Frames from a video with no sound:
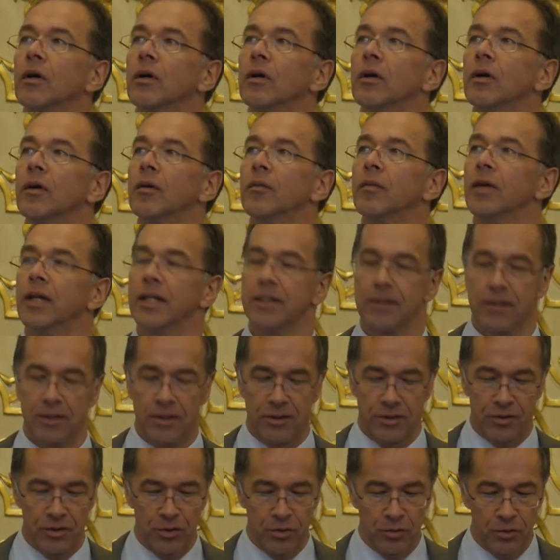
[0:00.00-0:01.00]
as it
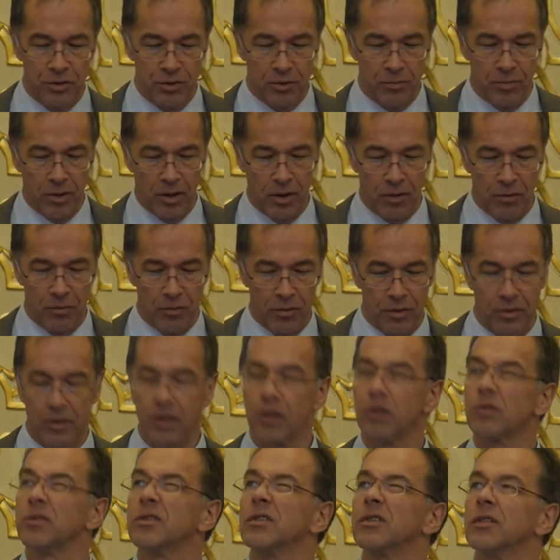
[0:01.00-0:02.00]
is used by
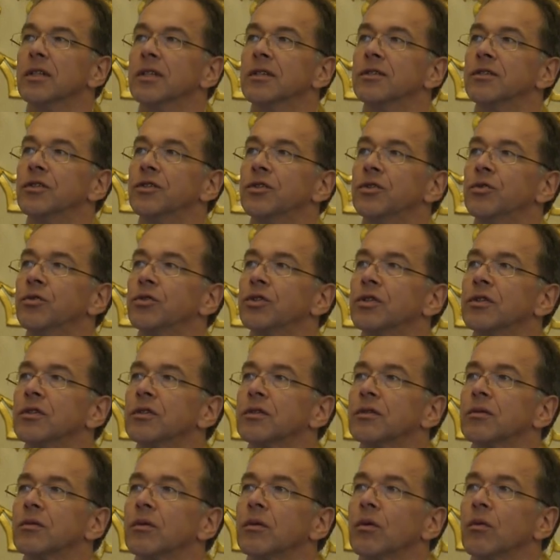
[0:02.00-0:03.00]
3,000
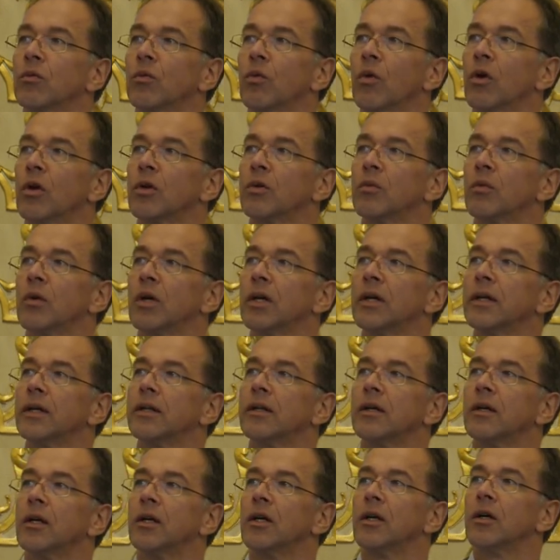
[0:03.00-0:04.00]
institutions
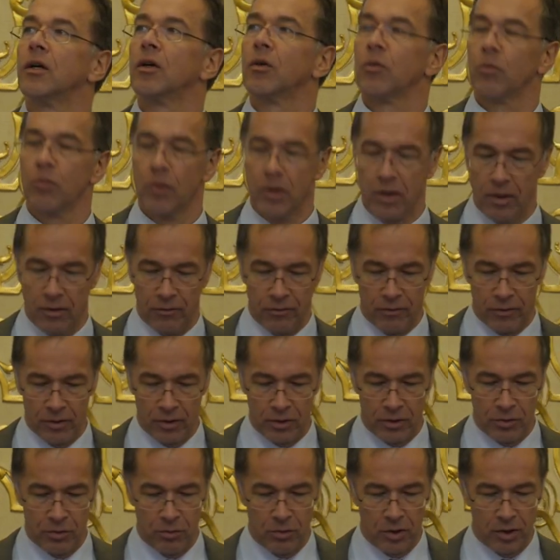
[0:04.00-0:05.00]
worldwide. We have
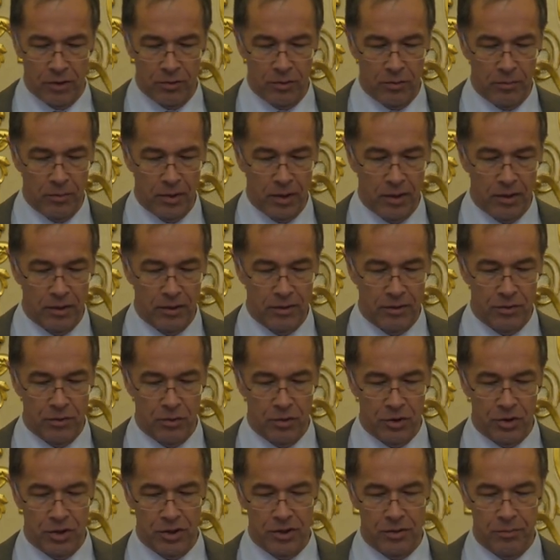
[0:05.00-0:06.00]
200 million
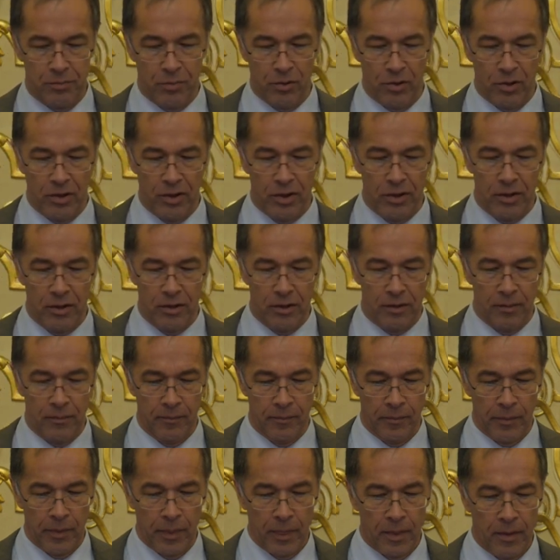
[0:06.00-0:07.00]
searches per
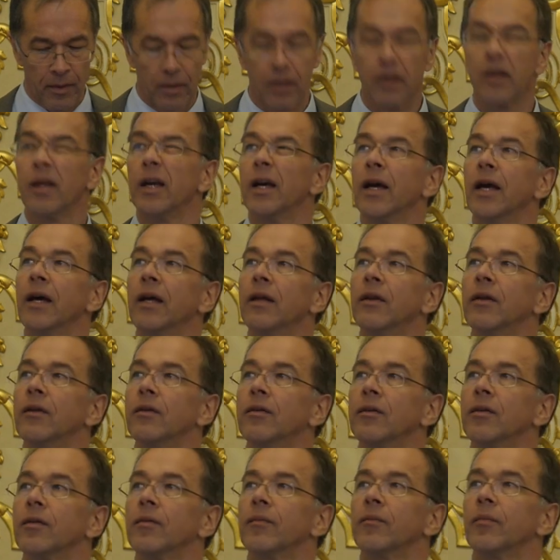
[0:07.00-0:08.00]
year,
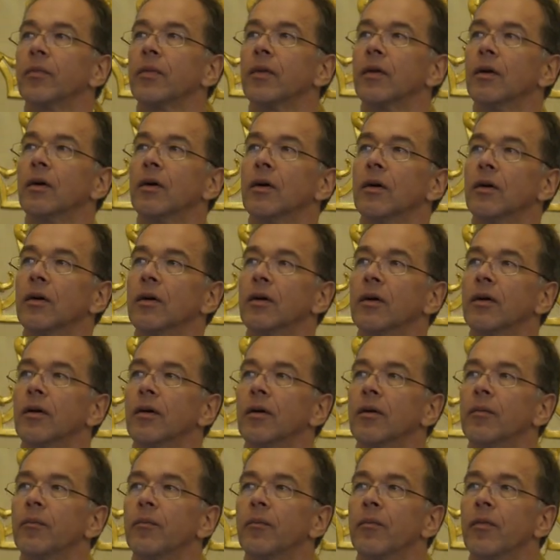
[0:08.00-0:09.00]
and
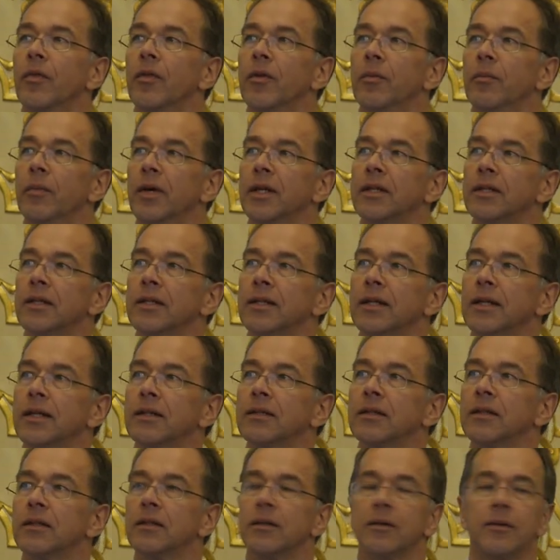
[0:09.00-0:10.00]
the
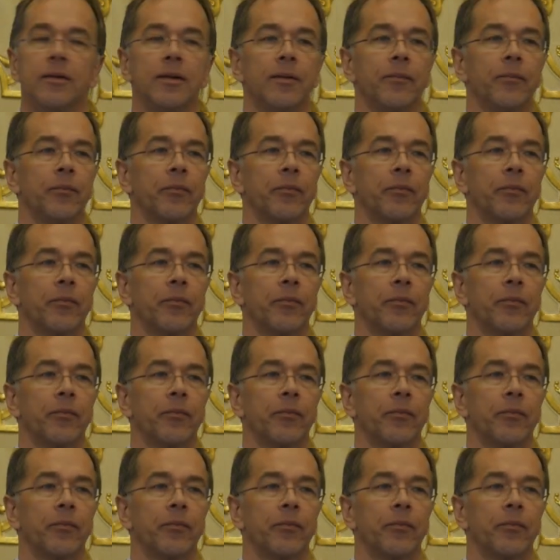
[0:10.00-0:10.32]
metadata